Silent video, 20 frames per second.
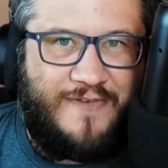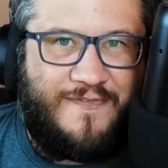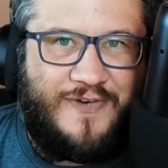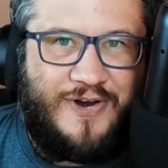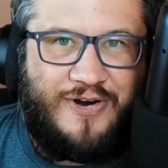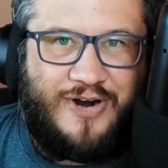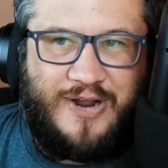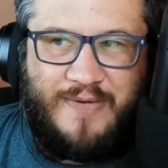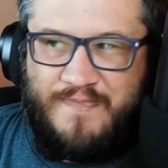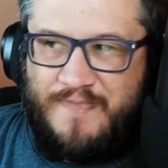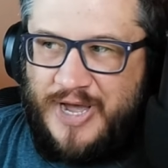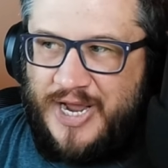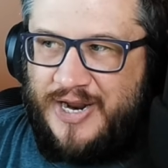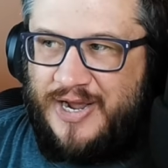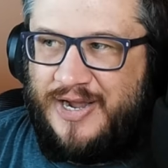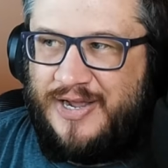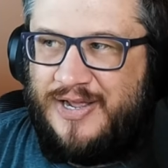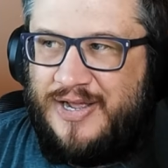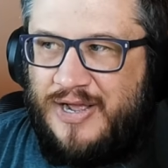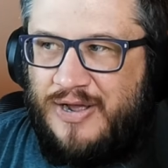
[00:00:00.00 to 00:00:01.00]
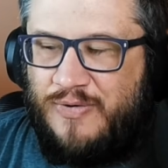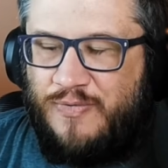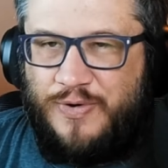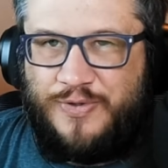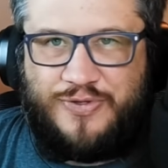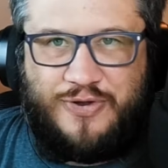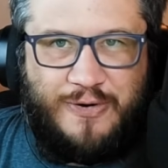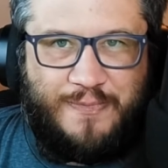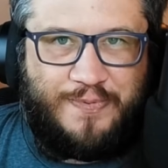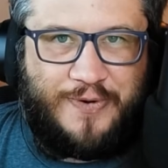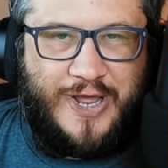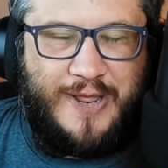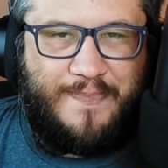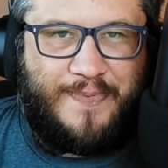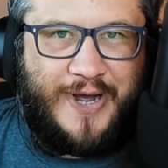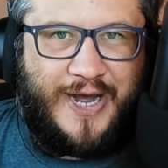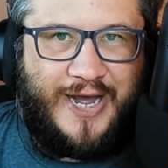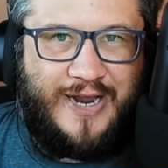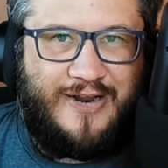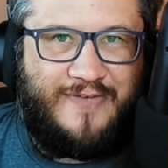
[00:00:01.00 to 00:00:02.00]
you're in a meta with your play
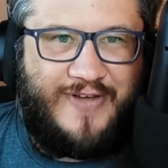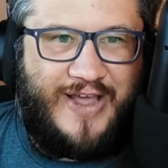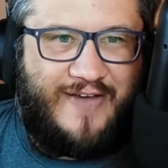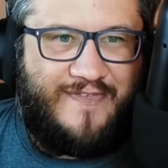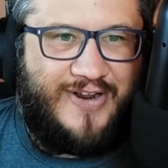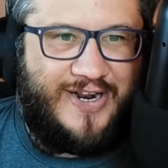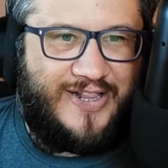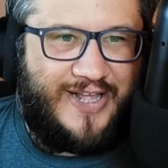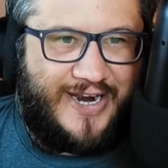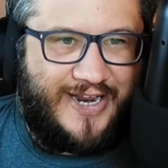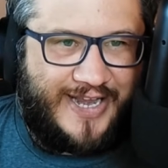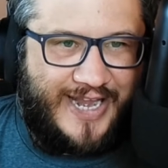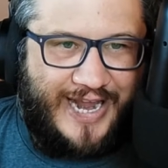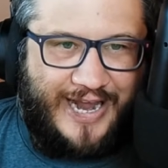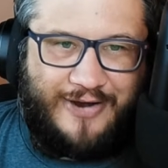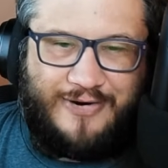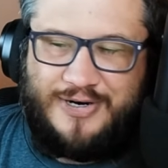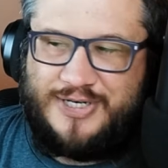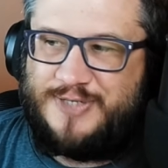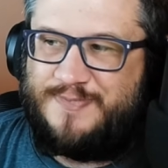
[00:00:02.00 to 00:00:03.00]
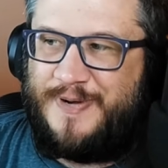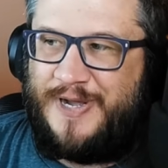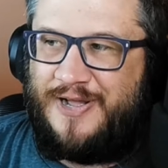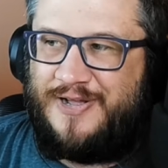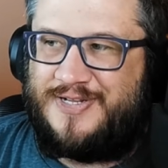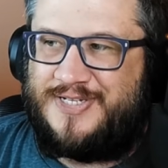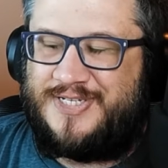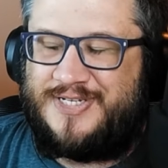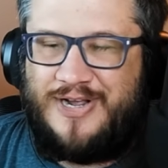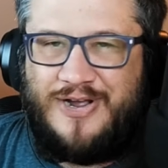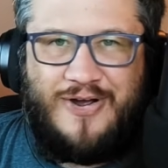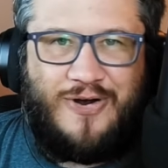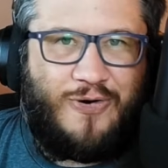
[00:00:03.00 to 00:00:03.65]
pod of having a lot of counter spells